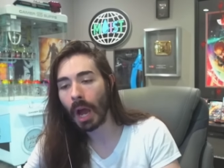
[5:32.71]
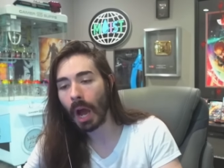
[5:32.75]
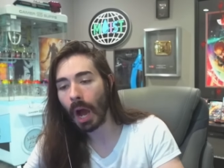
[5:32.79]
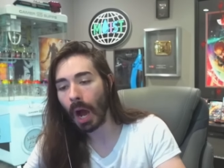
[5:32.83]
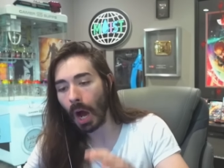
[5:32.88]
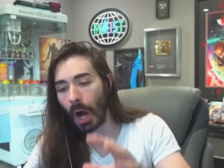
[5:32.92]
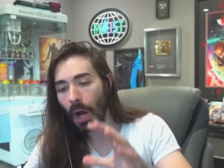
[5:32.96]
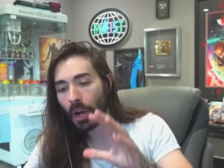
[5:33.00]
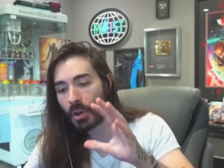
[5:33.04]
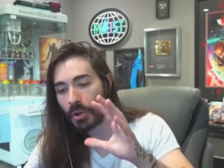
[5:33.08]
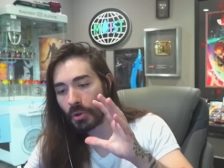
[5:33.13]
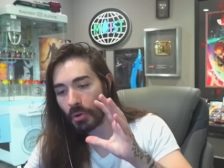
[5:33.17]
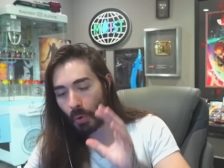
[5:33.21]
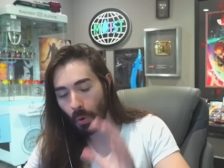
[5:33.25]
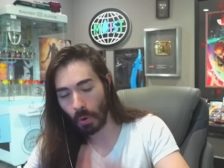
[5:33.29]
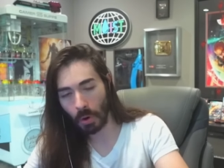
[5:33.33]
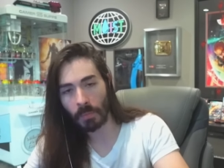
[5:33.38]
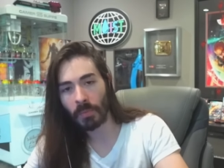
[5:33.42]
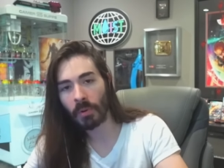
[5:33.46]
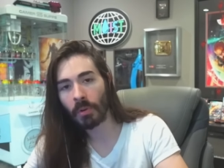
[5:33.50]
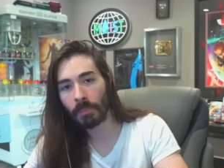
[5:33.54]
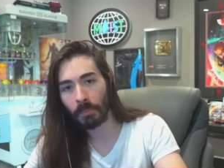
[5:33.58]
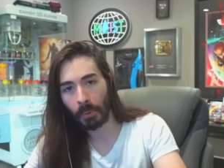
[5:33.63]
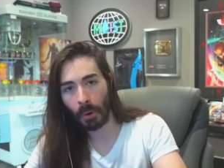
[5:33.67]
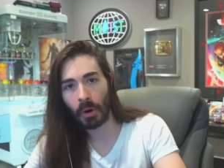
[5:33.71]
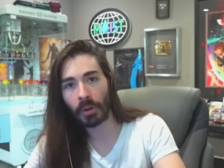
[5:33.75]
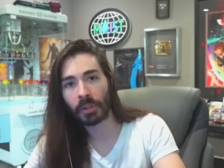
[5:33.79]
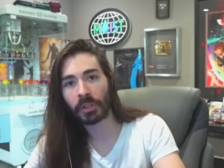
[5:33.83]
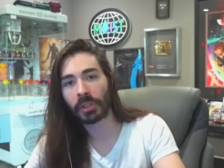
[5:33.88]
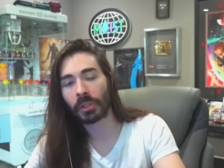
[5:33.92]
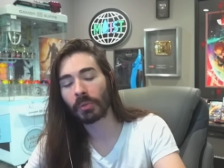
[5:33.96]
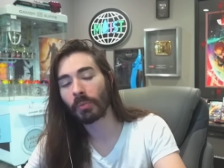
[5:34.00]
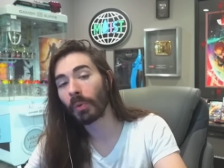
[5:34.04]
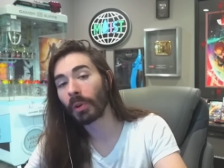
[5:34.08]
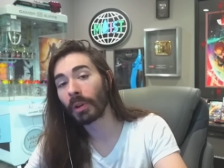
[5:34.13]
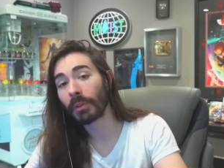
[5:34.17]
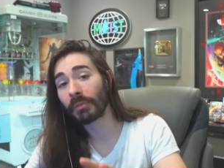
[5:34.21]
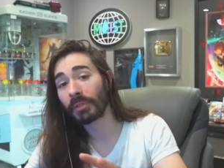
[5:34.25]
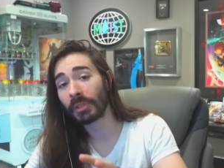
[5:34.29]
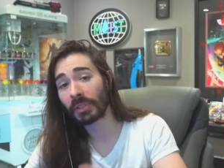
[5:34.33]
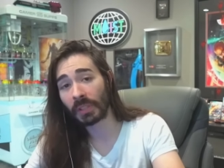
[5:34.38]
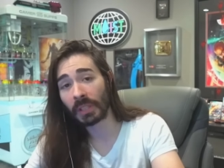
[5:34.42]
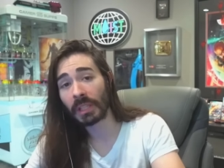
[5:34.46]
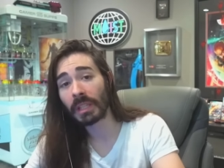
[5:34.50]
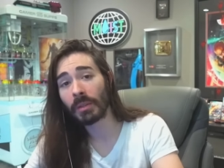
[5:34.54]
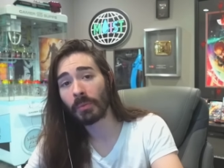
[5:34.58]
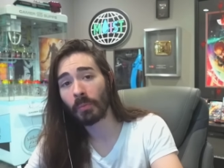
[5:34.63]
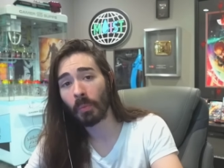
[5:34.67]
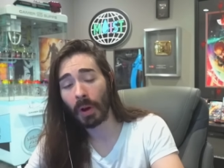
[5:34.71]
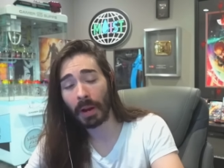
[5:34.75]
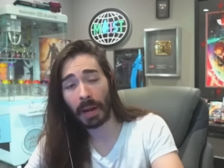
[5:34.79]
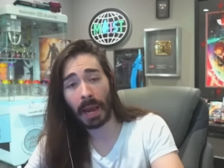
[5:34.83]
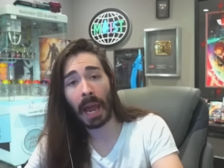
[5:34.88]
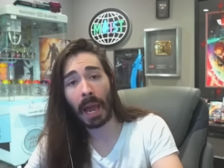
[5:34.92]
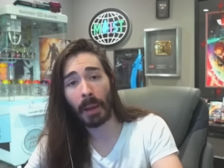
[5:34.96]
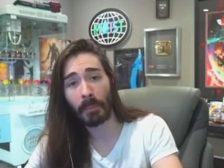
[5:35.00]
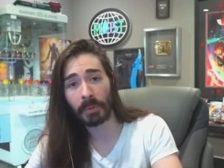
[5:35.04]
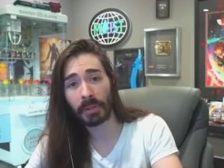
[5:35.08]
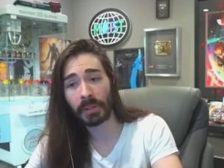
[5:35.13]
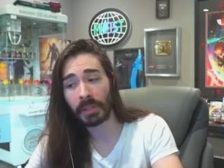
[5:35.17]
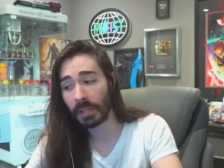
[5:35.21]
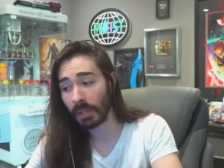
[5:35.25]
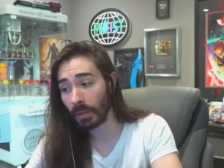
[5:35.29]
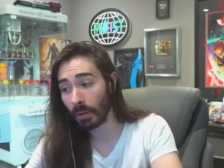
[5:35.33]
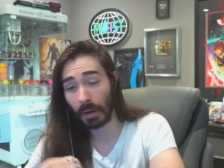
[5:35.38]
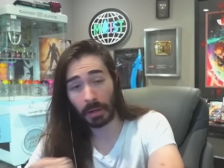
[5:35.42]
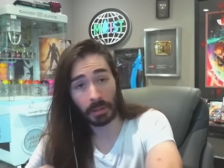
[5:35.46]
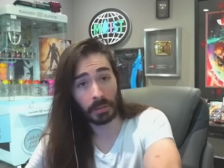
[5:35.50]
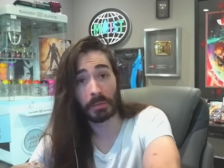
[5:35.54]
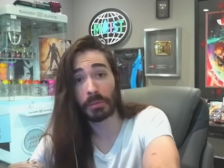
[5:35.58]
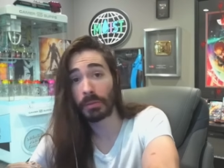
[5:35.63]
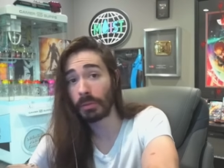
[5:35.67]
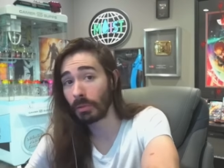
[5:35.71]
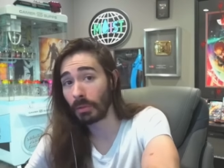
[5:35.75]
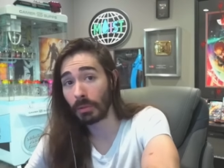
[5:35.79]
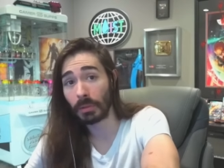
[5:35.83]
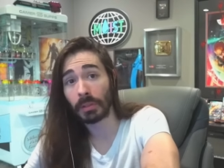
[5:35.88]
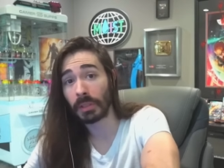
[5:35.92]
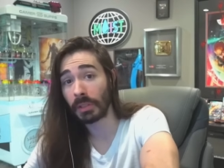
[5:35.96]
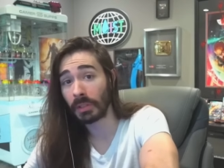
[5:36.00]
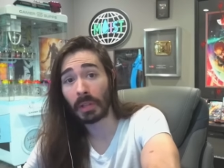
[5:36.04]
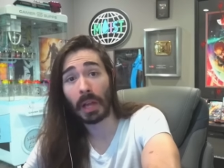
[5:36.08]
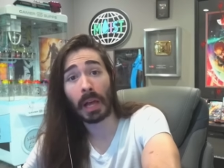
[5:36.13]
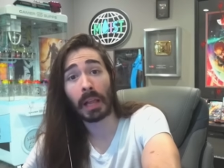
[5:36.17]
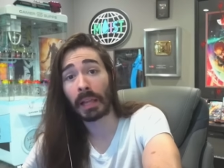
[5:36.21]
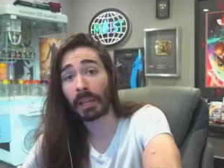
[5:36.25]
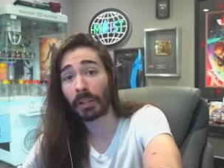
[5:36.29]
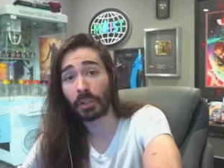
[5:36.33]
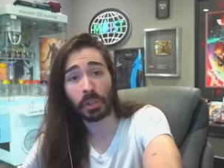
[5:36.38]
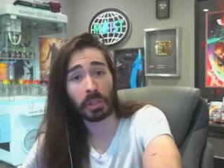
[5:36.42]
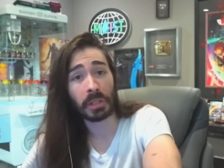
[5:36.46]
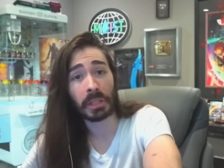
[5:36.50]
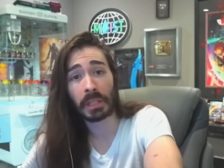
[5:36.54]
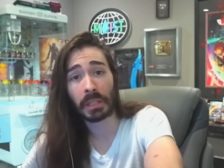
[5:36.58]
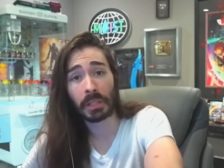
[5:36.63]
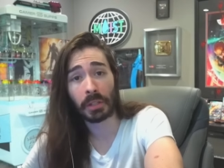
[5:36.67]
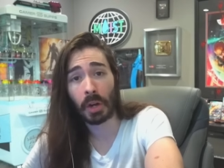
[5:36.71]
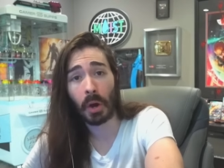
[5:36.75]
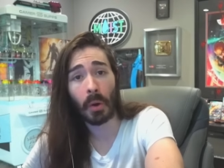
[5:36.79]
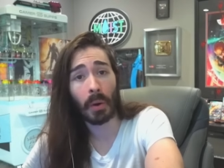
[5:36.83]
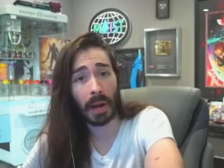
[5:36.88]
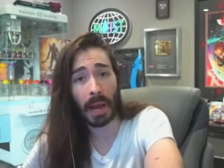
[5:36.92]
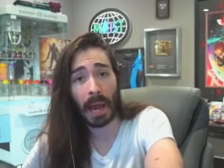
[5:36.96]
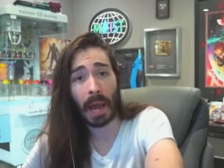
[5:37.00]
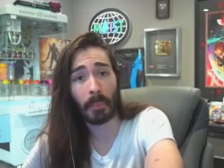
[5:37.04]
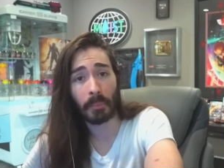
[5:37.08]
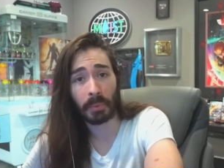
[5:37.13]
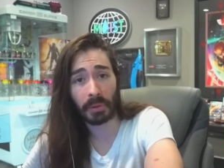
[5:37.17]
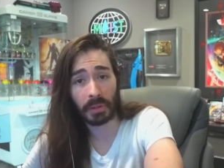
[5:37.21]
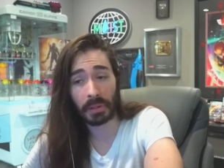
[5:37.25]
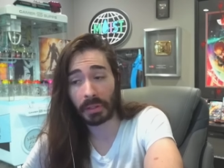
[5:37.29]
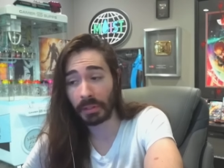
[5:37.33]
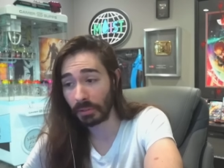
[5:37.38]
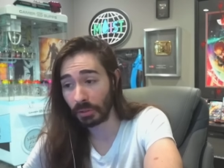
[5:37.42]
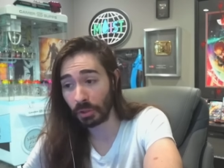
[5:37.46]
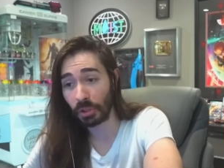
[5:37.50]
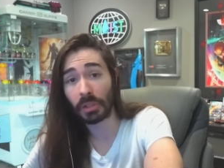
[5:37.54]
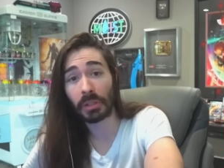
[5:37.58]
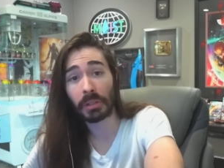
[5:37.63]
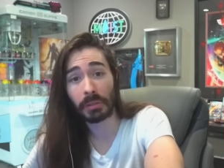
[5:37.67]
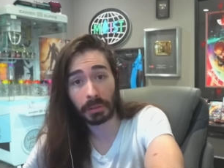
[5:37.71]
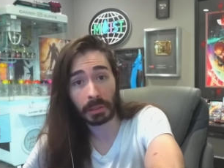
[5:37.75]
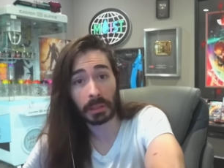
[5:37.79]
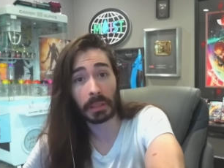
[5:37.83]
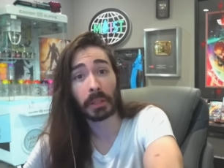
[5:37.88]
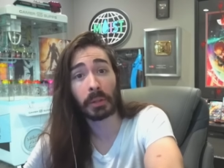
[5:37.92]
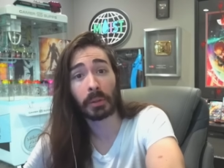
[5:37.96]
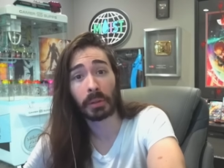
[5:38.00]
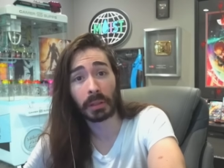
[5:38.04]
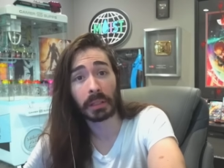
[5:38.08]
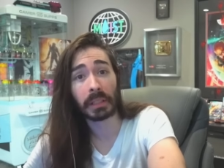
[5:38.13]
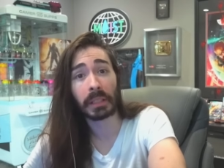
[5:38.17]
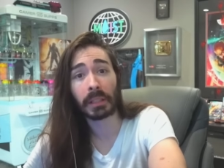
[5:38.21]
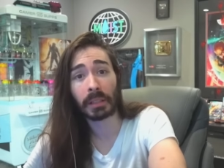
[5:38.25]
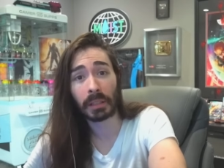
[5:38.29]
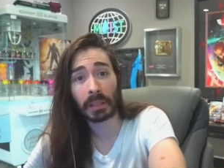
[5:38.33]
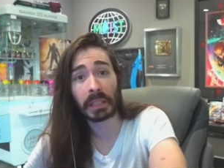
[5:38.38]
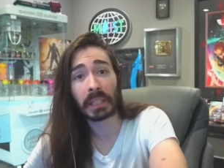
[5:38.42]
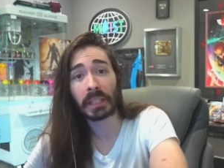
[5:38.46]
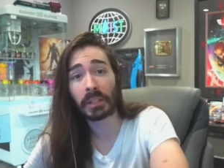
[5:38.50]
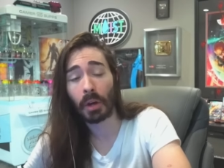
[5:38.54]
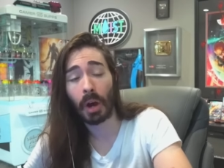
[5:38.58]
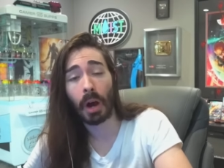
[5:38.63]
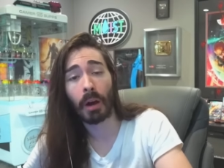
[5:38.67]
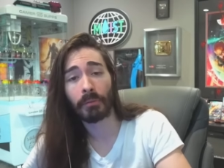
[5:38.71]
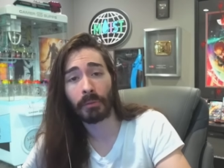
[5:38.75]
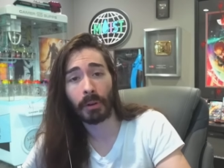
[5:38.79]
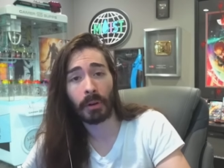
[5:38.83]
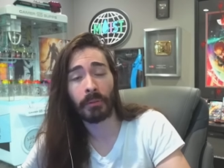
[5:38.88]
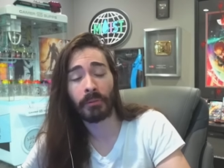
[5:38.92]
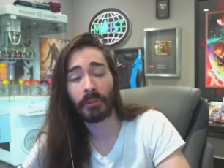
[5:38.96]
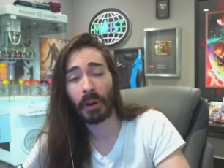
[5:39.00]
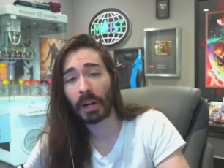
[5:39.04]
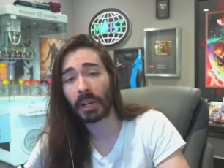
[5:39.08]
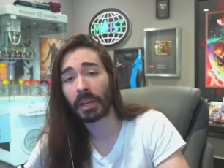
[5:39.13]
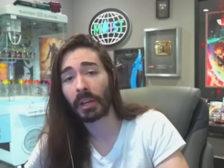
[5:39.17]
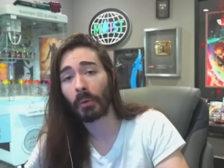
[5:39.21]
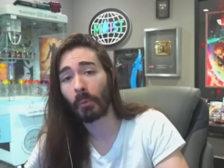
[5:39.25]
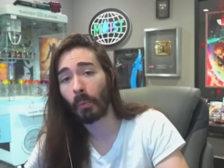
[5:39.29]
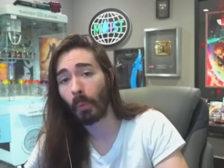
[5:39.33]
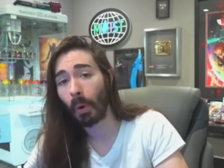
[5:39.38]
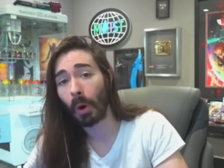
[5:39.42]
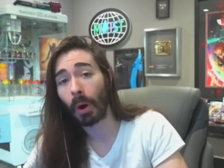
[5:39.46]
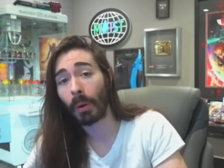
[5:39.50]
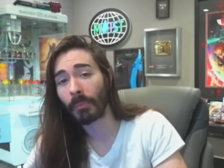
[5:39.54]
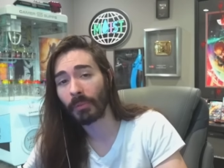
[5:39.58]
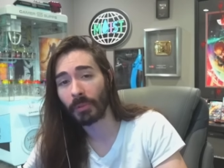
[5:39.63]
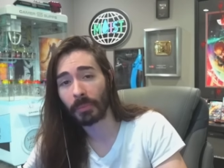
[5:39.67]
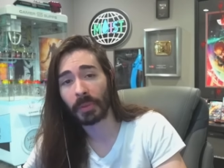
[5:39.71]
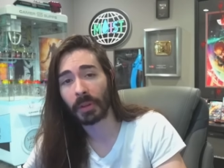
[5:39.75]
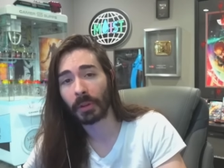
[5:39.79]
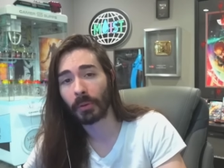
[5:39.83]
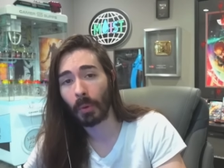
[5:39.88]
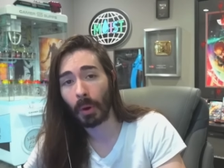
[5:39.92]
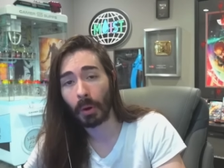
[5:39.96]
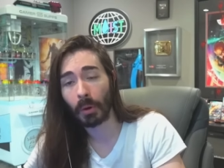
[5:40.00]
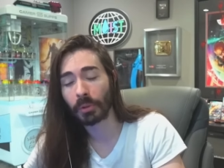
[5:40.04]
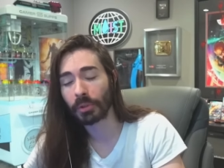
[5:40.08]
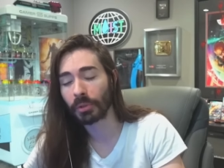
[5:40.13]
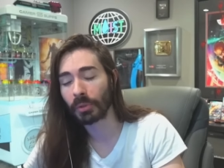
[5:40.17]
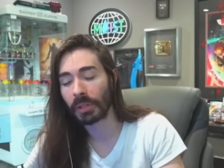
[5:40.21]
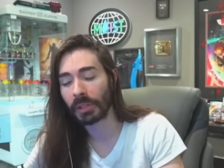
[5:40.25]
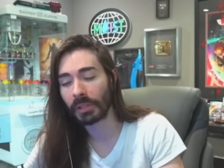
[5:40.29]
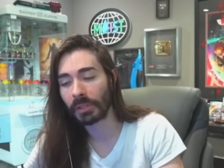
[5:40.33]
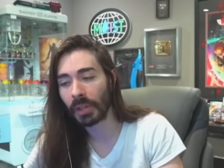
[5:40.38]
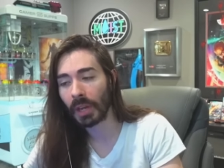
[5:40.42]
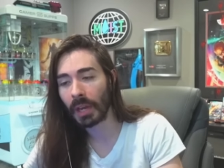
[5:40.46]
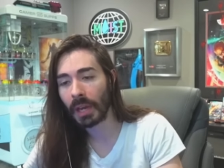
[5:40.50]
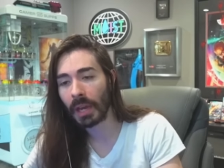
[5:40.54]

A normal person would have seen what happened here and it's not like she didn't know what happened. She literally cleaned off a fucking worm from the groceries.